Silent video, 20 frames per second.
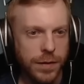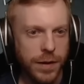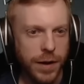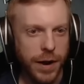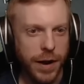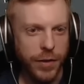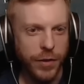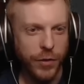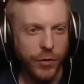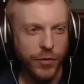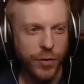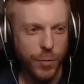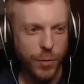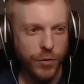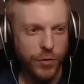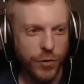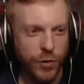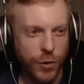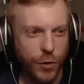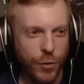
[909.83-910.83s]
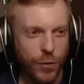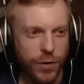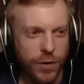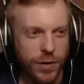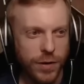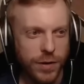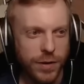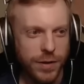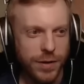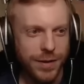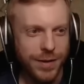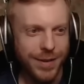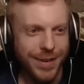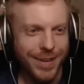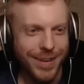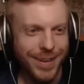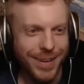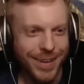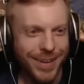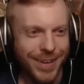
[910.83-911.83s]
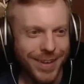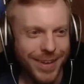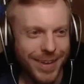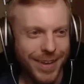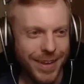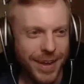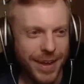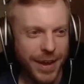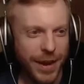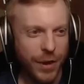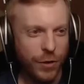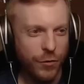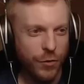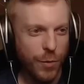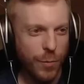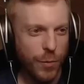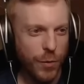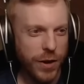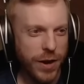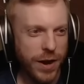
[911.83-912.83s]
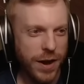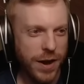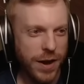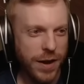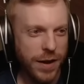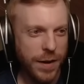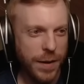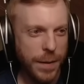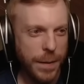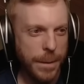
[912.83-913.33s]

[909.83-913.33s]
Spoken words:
Alright, that's number 2. They hit a triple here.